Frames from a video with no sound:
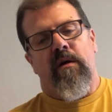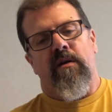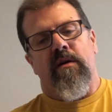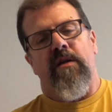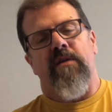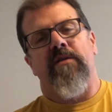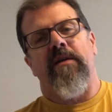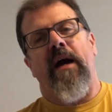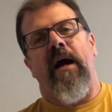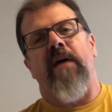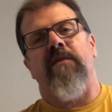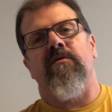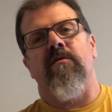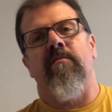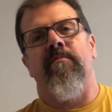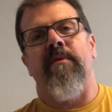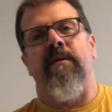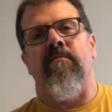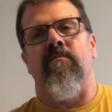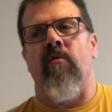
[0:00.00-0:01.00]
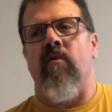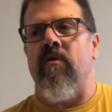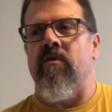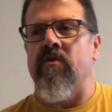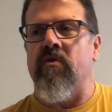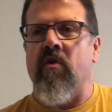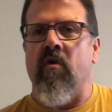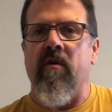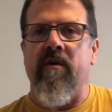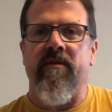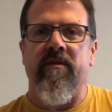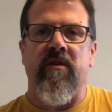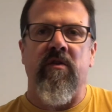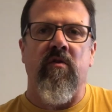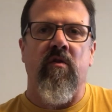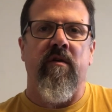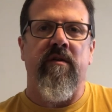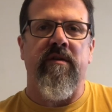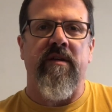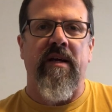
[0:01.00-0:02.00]
These guys are a bit more north and
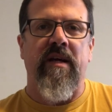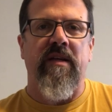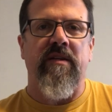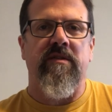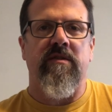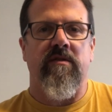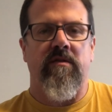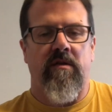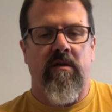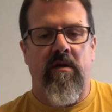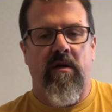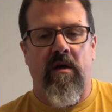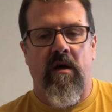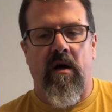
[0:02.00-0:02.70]
northeast.